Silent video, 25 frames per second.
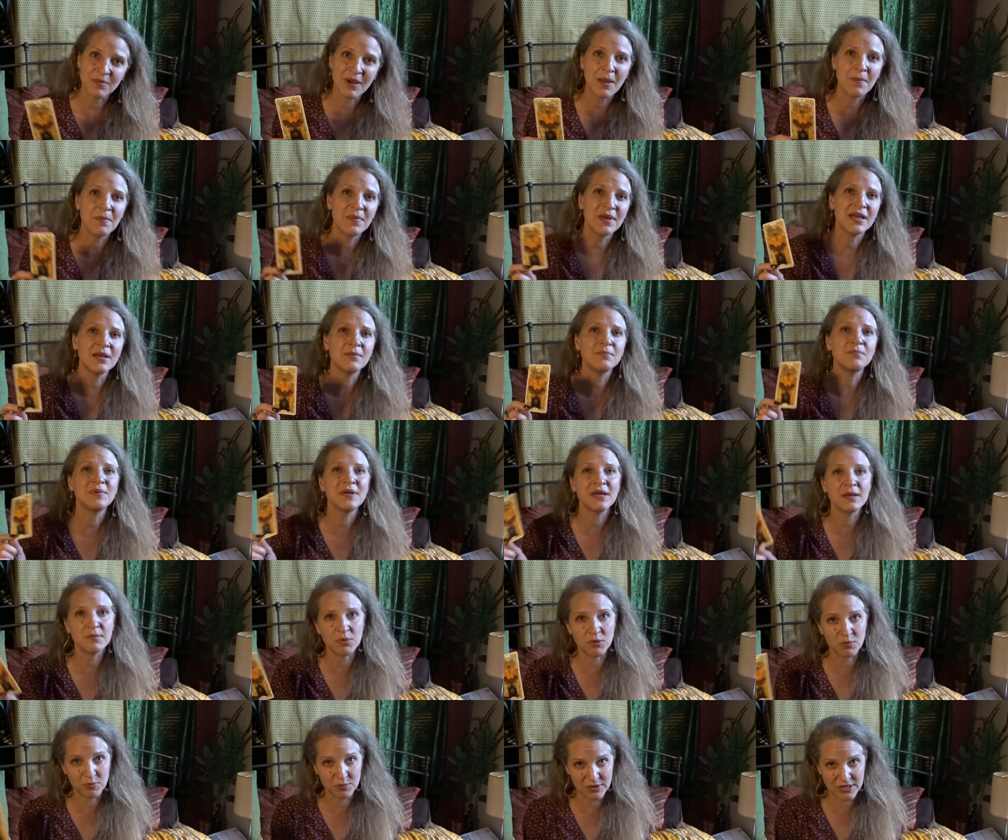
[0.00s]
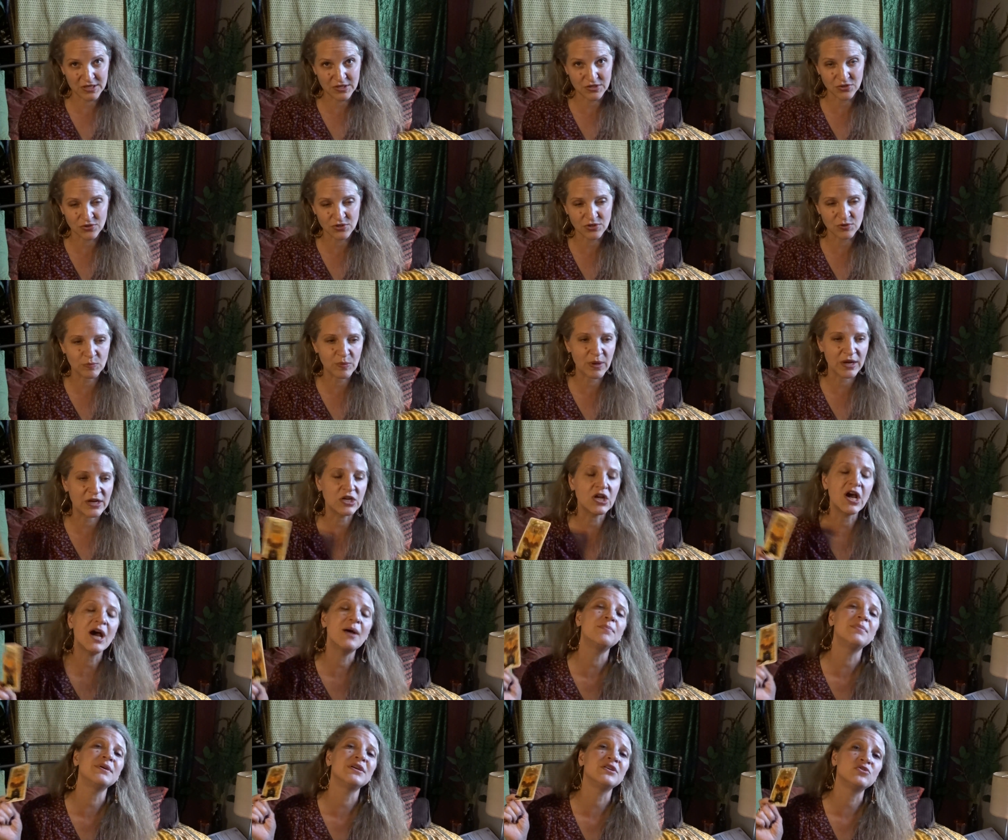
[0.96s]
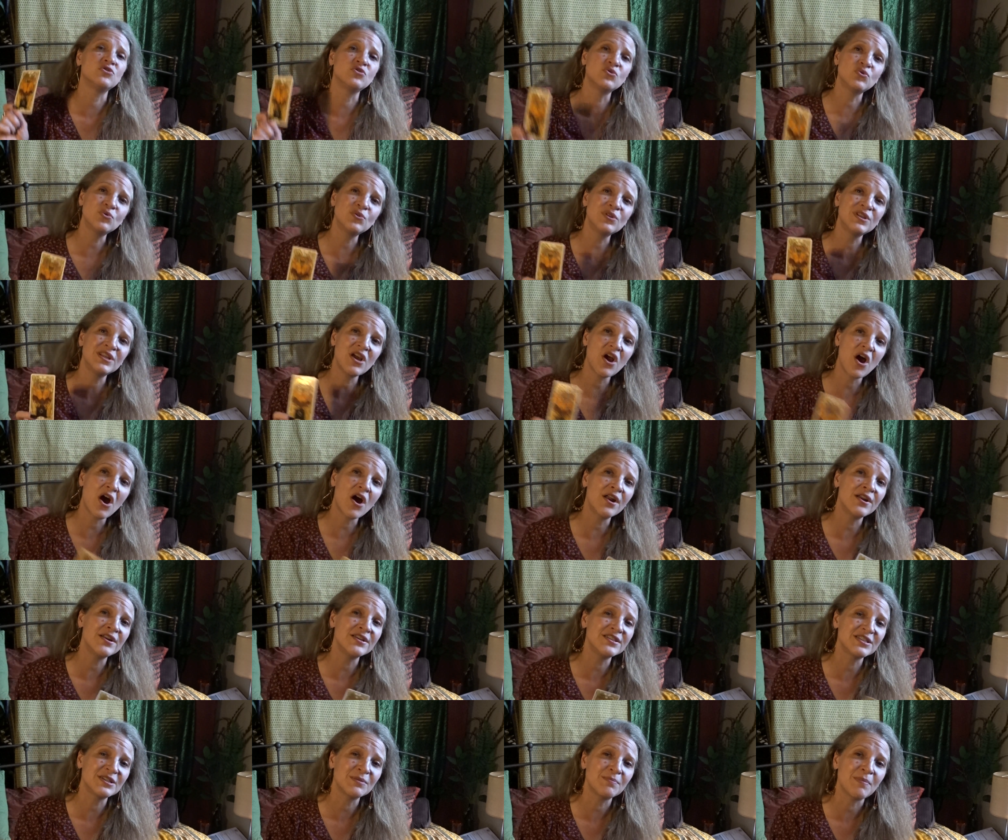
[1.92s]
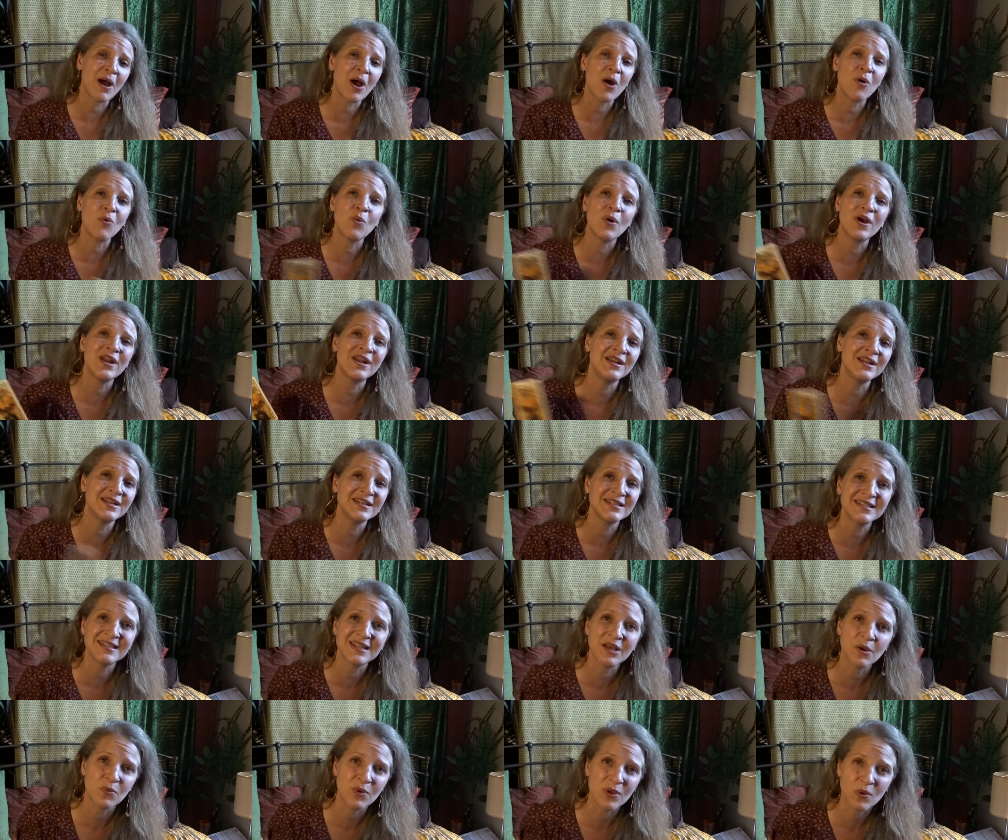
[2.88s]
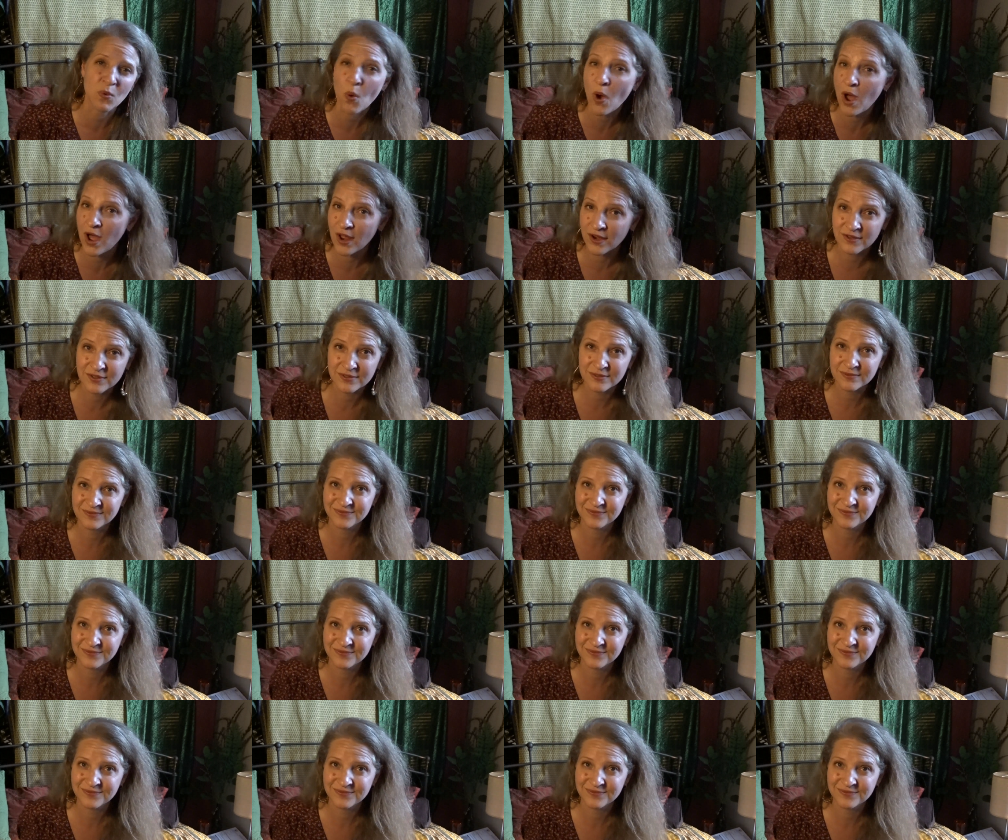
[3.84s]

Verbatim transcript: by being people pleasers, by not being truly honest about what it is that we want.